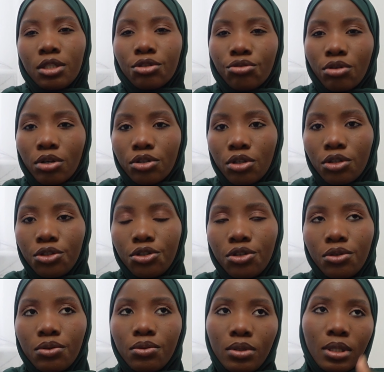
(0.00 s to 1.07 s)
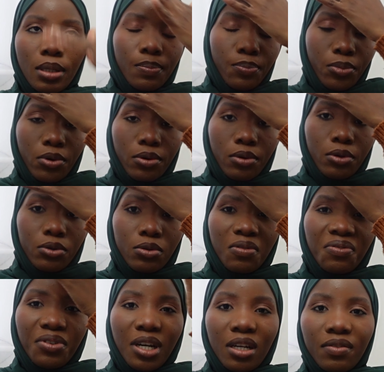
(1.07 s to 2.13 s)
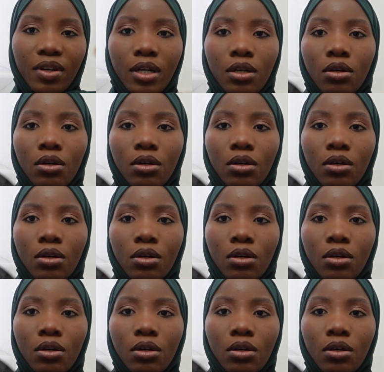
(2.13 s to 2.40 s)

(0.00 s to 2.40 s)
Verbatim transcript: structured shoes, but also very, very